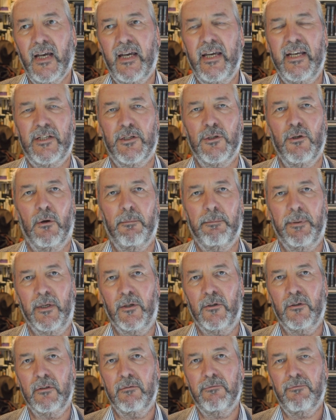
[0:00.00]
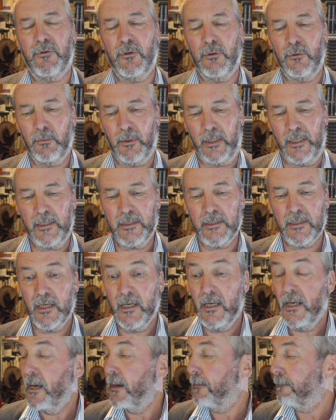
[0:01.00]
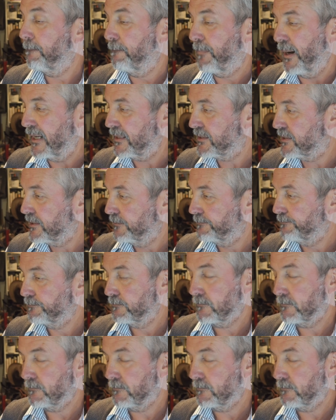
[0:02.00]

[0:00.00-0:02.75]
It's not been a good few weeks. But